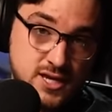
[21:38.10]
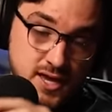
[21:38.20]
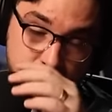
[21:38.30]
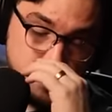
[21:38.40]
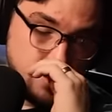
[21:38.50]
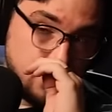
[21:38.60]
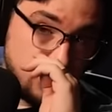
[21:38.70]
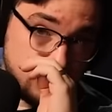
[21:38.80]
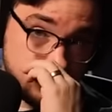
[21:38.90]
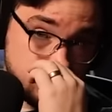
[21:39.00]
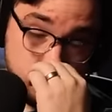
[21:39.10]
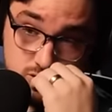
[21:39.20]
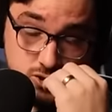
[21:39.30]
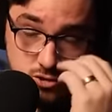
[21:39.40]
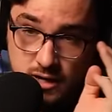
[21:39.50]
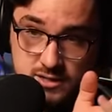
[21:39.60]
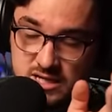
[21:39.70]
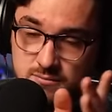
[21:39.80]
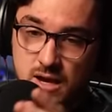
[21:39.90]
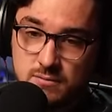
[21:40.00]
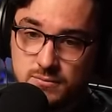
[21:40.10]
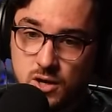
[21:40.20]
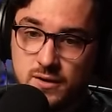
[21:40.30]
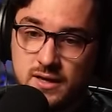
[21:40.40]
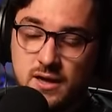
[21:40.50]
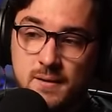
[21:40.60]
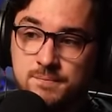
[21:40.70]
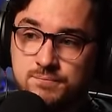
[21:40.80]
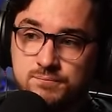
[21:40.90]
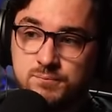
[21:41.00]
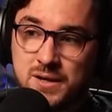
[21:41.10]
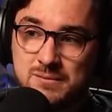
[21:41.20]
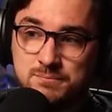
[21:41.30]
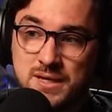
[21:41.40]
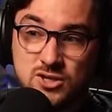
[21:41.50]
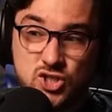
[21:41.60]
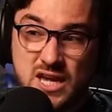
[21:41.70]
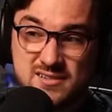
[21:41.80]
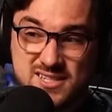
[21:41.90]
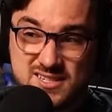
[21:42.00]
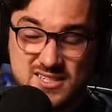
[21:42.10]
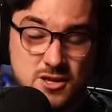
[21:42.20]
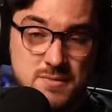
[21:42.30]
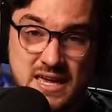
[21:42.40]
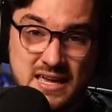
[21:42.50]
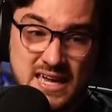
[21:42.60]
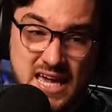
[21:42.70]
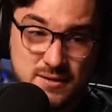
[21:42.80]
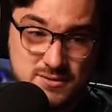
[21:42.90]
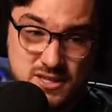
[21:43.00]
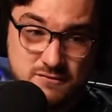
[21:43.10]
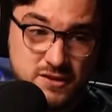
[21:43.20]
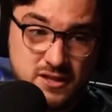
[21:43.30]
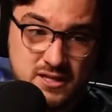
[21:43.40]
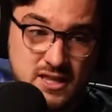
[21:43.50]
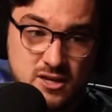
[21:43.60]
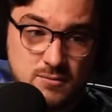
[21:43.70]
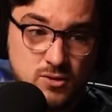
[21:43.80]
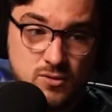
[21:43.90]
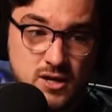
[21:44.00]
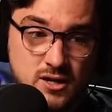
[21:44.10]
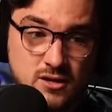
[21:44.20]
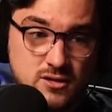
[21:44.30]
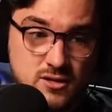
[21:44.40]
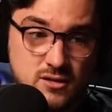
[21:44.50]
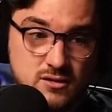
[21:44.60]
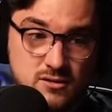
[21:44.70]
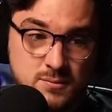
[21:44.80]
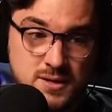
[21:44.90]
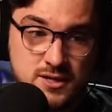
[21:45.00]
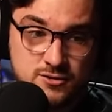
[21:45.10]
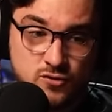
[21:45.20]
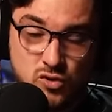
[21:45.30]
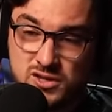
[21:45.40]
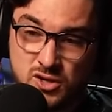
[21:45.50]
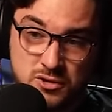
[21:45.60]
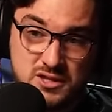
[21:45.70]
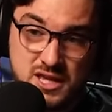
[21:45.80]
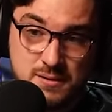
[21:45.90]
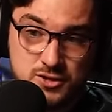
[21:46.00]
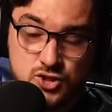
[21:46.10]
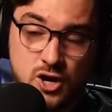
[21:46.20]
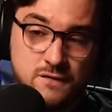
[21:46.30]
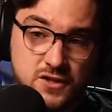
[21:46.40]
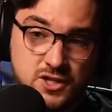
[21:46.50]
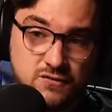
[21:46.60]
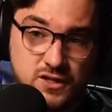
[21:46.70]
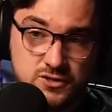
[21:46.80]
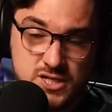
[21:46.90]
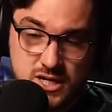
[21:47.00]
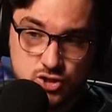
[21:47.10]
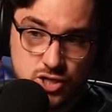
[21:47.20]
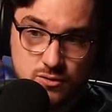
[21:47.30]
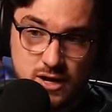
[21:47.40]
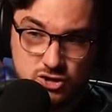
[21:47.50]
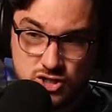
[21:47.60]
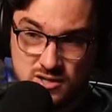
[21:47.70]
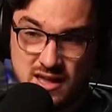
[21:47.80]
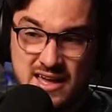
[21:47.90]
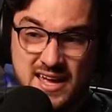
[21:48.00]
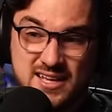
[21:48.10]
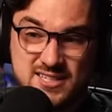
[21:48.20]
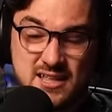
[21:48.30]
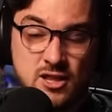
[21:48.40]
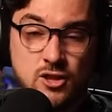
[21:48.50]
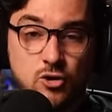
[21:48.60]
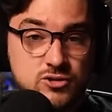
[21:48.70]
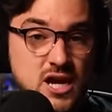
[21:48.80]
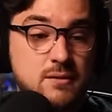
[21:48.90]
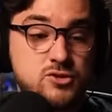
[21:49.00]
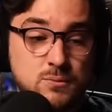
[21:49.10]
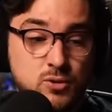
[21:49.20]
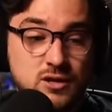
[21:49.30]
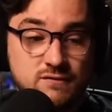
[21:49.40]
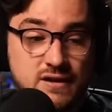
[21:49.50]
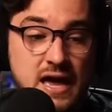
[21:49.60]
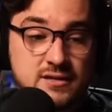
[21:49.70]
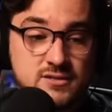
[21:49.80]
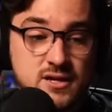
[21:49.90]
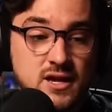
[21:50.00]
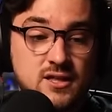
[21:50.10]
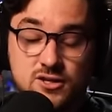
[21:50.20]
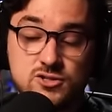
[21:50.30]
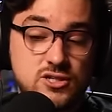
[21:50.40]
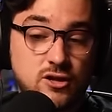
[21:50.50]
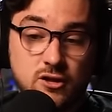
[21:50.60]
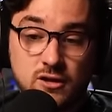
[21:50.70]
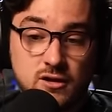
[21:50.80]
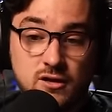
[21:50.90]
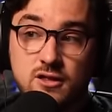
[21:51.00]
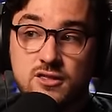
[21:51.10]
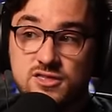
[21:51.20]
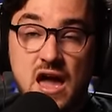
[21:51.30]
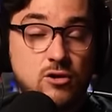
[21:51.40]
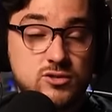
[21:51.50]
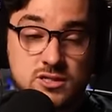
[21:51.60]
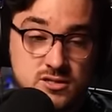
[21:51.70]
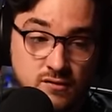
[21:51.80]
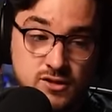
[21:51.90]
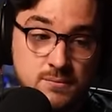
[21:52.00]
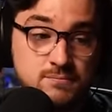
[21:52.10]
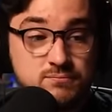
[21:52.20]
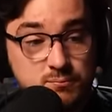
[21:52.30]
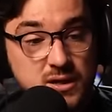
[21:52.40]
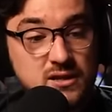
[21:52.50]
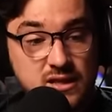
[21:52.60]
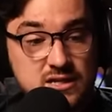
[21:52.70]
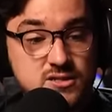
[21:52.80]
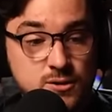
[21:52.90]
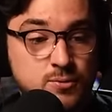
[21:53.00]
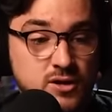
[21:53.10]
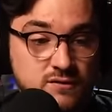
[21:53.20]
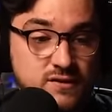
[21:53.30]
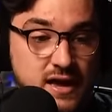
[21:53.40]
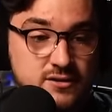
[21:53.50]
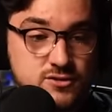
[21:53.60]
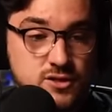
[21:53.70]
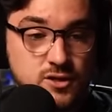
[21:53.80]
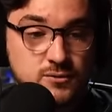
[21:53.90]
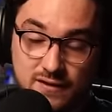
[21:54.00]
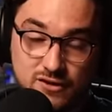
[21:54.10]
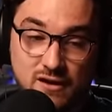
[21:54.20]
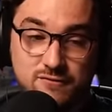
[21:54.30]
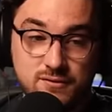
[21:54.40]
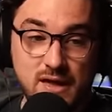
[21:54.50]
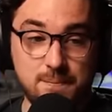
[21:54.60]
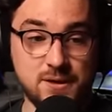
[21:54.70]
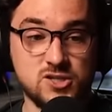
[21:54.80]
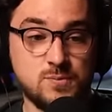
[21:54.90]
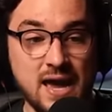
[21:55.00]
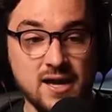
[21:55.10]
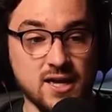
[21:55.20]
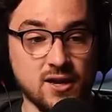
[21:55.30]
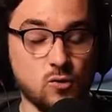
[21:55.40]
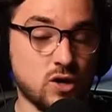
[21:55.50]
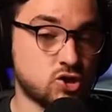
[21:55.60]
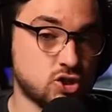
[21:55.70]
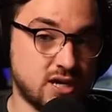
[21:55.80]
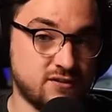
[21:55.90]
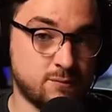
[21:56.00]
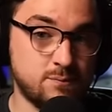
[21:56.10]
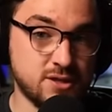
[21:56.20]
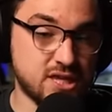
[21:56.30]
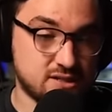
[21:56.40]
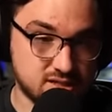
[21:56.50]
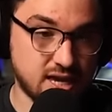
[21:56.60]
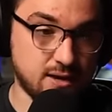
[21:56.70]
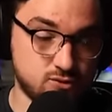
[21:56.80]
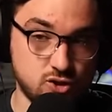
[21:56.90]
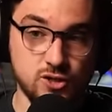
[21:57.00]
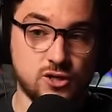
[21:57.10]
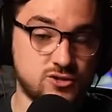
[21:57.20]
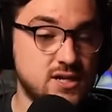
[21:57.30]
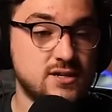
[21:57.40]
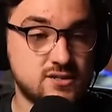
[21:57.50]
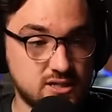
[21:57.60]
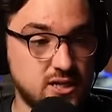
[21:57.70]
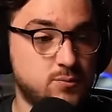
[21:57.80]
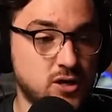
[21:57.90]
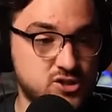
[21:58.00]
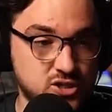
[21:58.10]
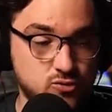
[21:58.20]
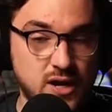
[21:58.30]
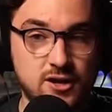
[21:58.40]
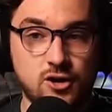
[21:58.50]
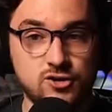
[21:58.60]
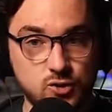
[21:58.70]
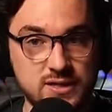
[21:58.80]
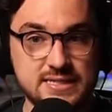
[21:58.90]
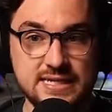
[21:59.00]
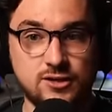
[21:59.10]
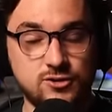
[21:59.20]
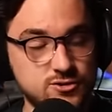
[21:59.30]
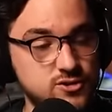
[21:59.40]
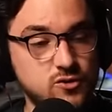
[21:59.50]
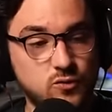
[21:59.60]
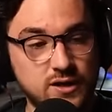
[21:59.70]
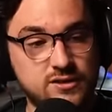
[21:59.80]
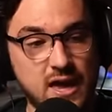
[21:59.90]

tech is just crazy and mind-blowing. But B G S is still making games that feel like they could be running on the, the P S four. The only thing about Starfield that feels next generation is that the load times are pretty fast. There's still thousands of them, but at least they're pretty fast, you know? If you have Epic's backing, which if Bethesda Game Studios, C D Projekt Red are doing deals with